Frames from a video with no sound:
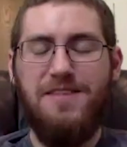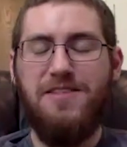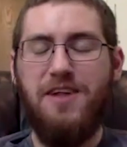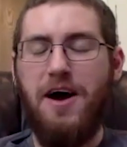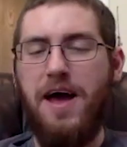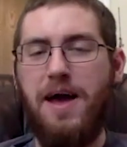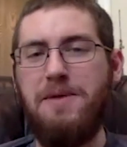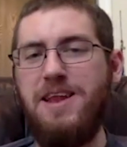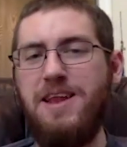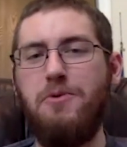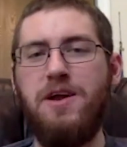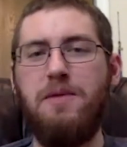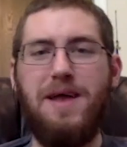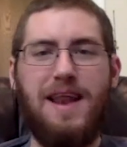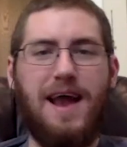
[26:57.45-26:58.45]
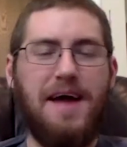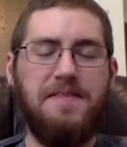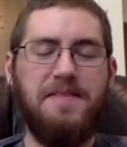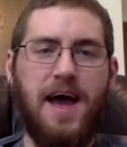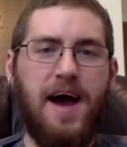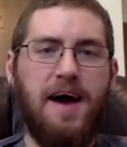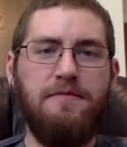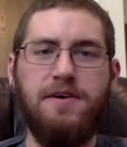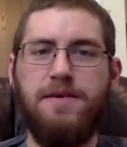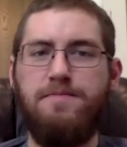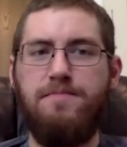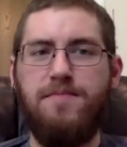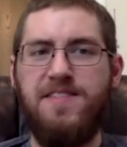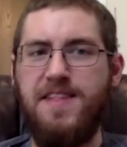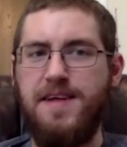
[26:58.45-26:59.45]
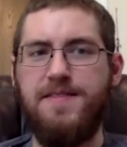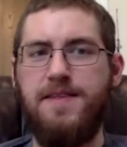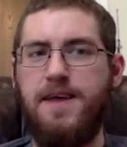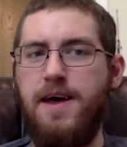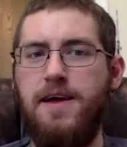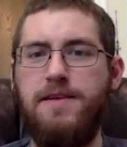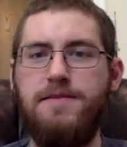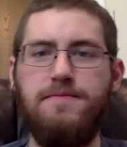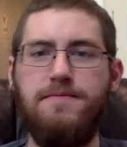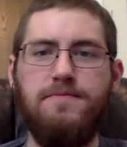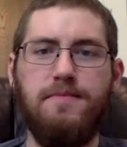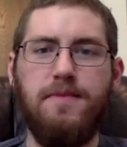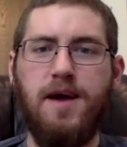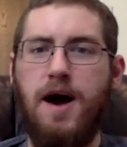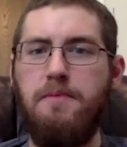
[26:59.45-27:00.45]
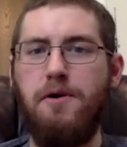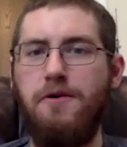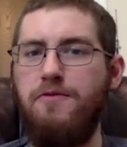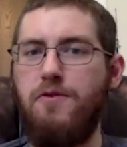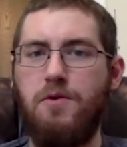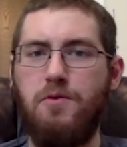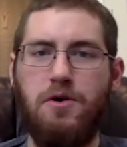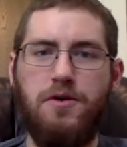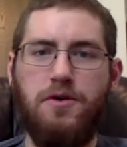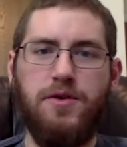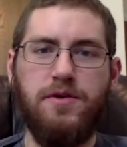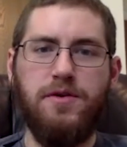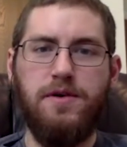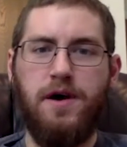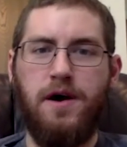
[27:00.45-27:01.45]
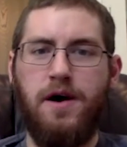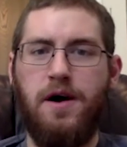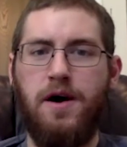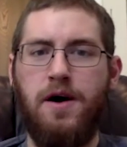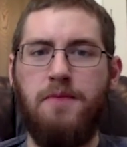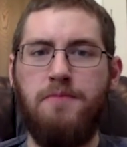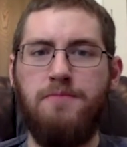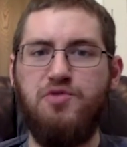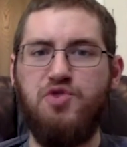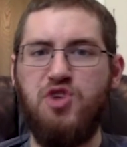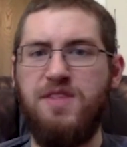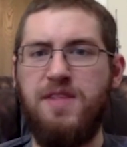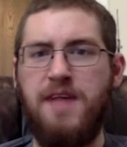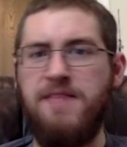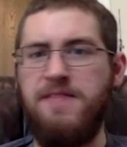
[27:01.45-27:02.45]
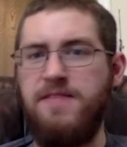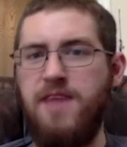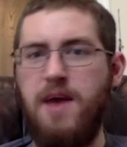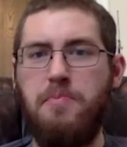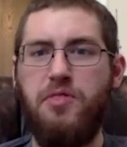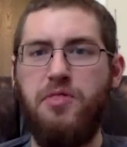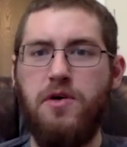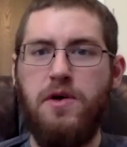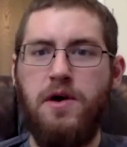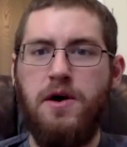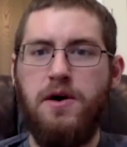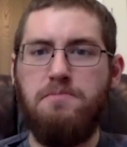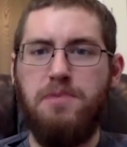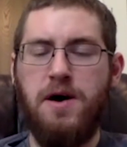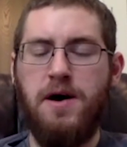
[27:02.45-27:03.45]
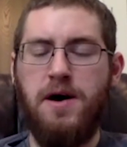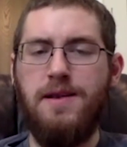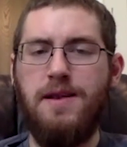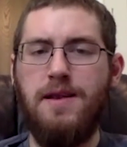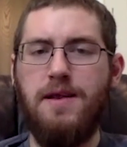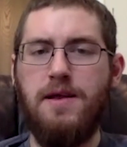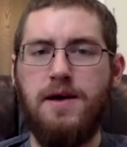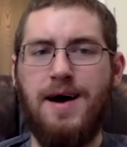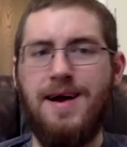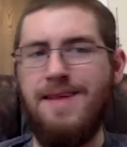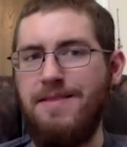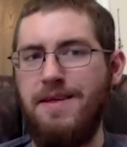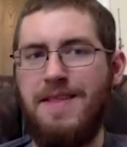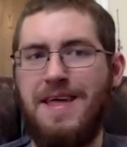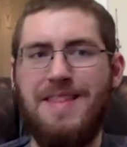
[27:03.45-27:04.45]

So I mean, it would have been nice to have a six ten combo forward, um, just as depth. But honestly,